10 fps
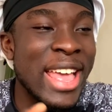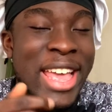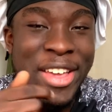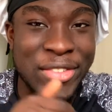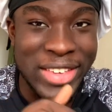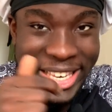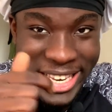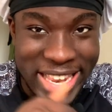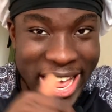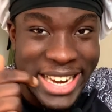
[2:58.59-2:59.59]
If he
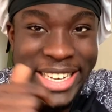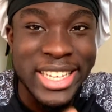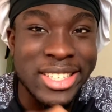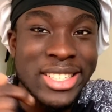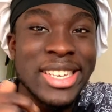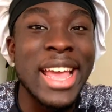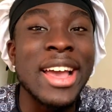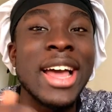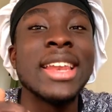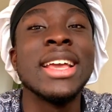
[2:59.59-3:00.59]
did that in this day
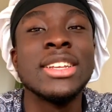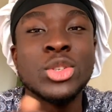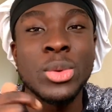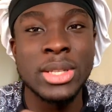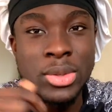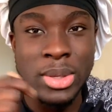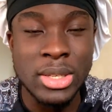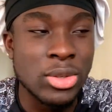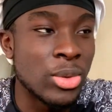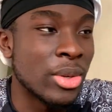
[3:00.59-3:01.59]
and age,
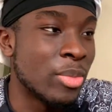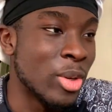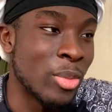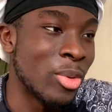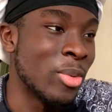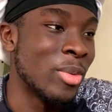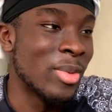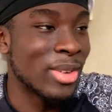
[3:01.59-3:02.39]
2022, it'd be a problem, bro.